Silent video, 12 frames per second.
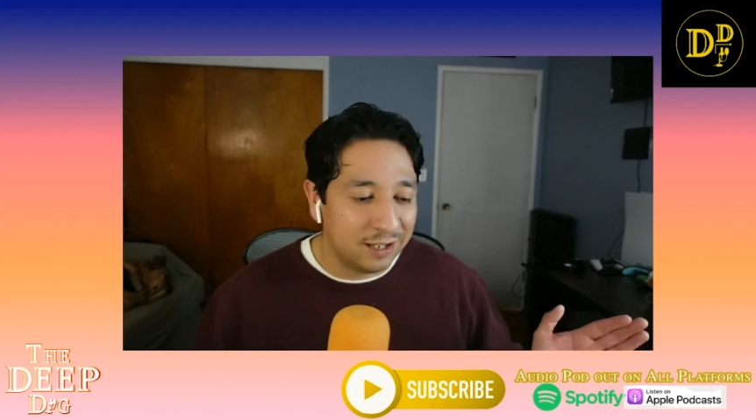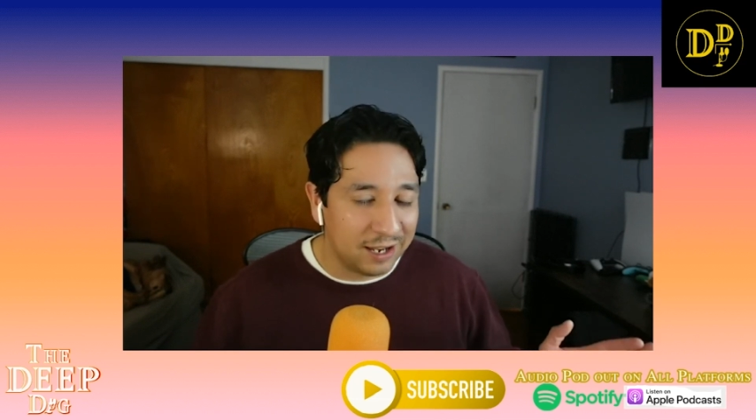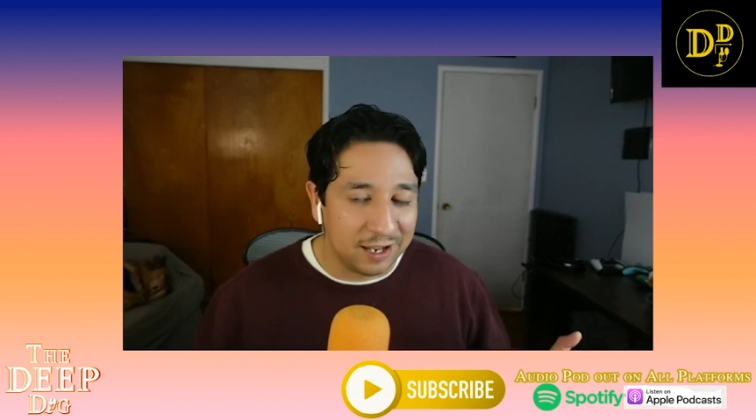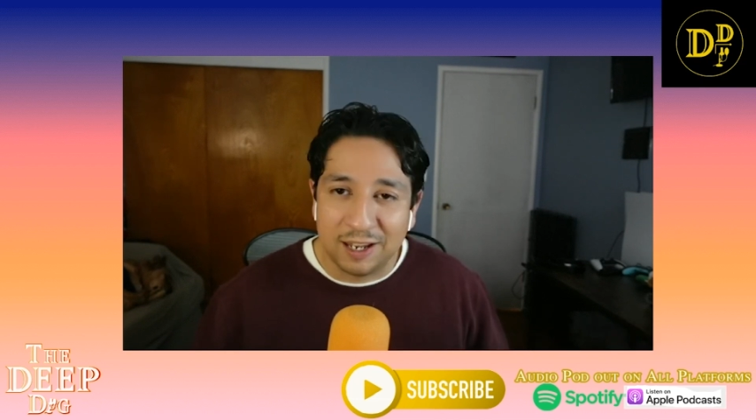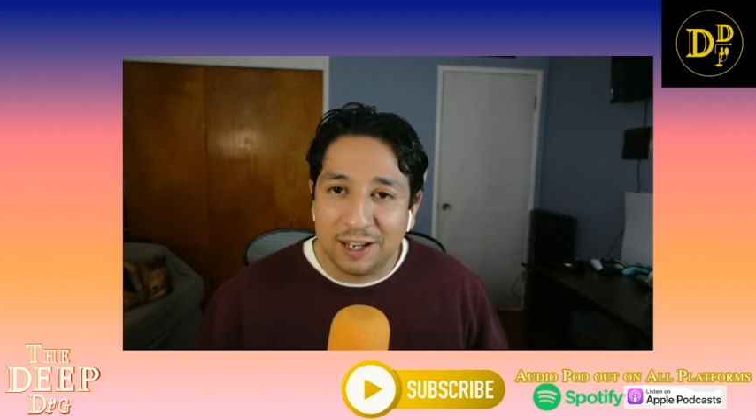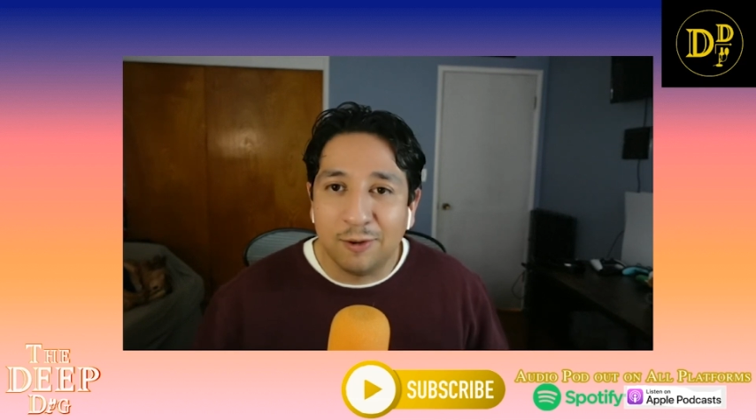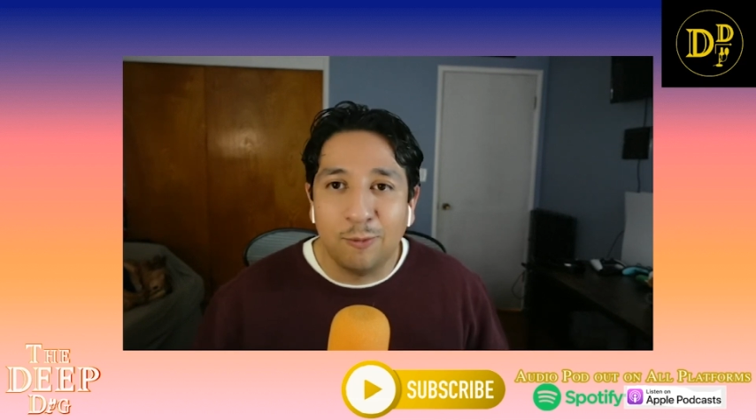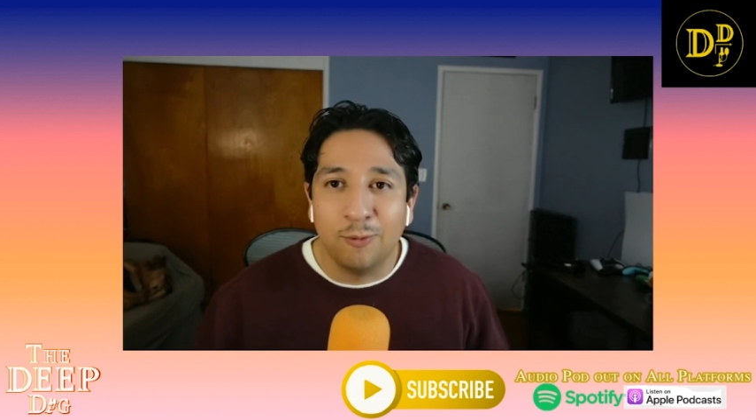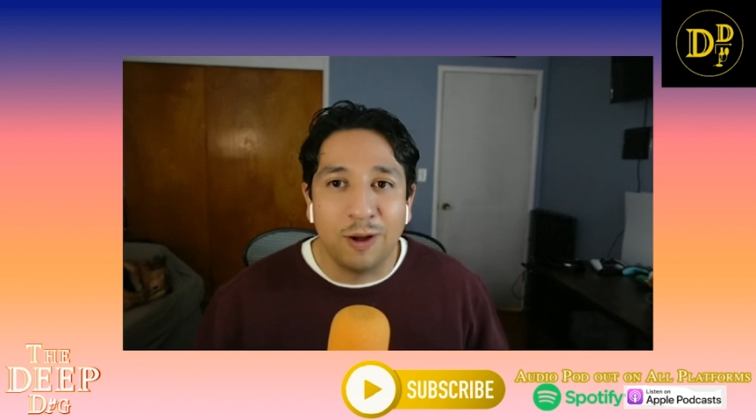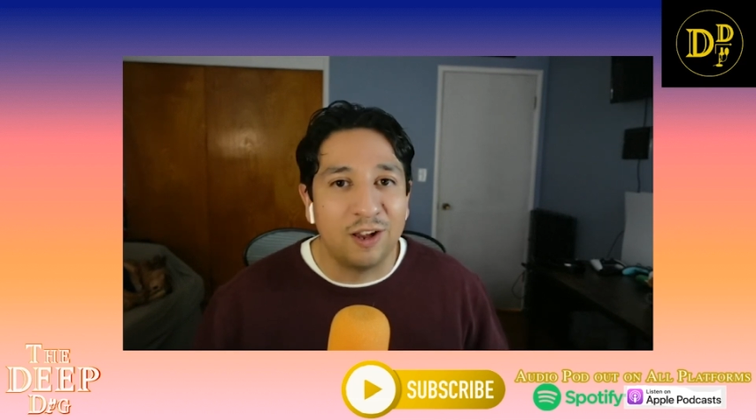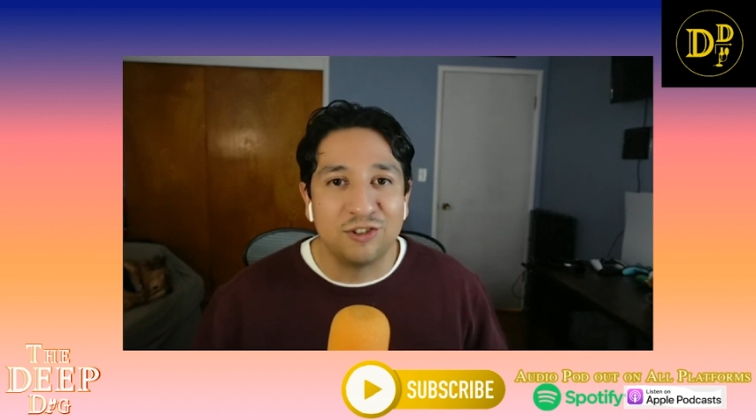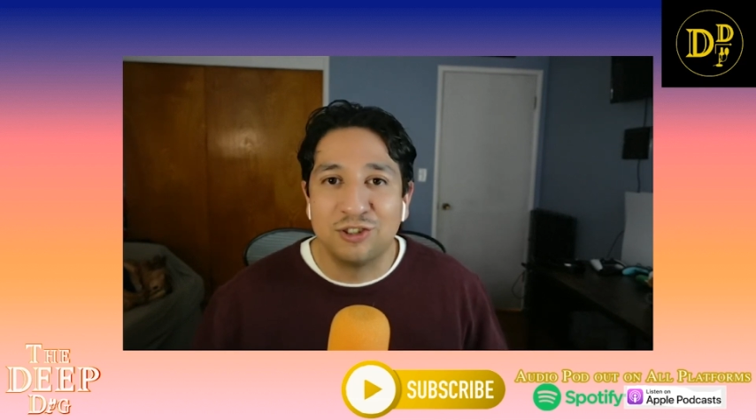They get
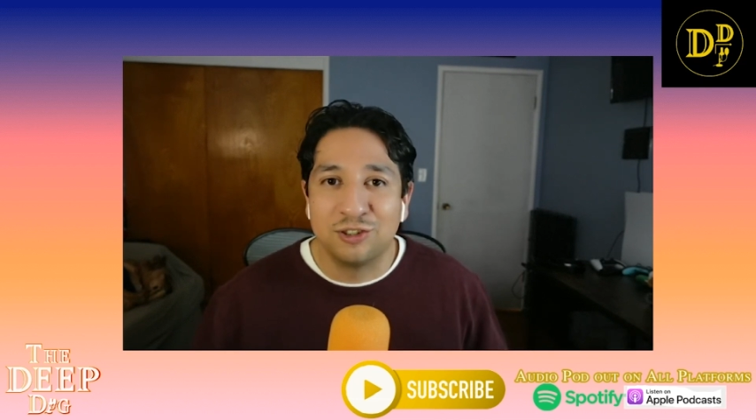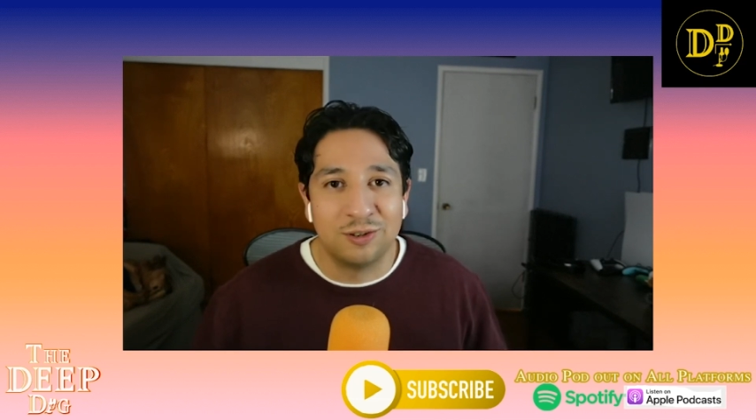a